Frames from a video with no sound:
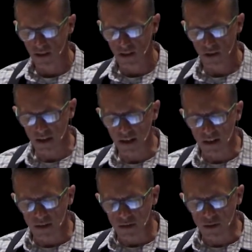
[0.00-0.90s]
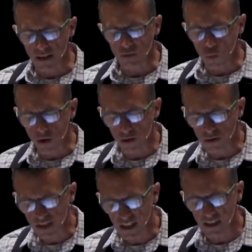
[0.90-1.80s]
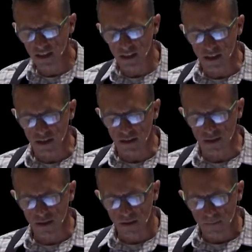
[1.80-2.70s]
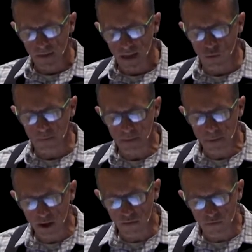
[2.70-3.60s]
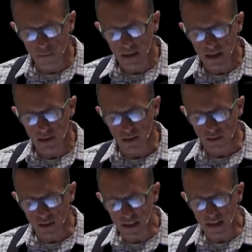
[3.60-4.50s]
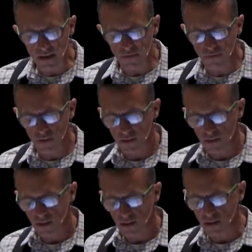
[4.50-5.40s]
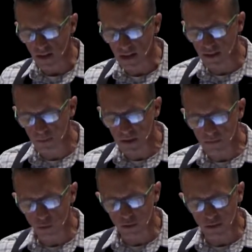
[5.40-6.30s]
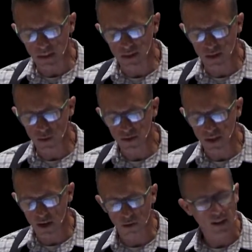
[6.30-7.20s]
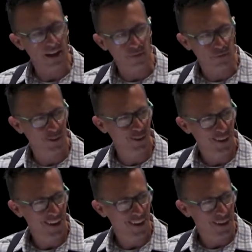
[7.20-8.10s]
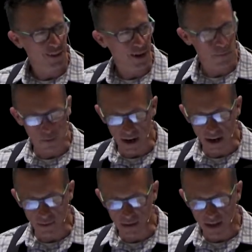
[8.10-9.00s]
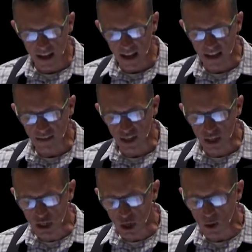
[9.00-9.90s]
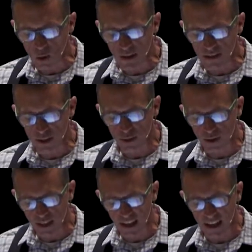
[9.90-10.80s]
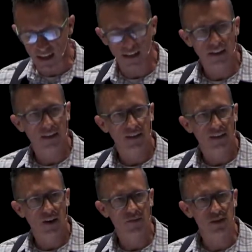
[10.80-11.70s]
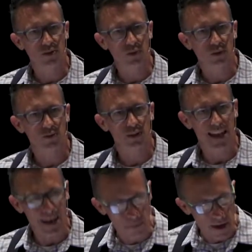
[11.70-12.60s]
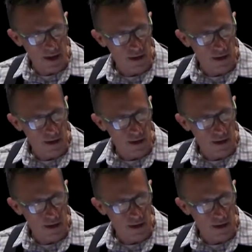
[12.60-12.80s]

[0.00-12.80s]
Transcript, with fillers: Okay, so David, what you're saying is it would be better for me to leave God's people, or at least those that are left that I'm around, and to go into the land of Israel's enemy.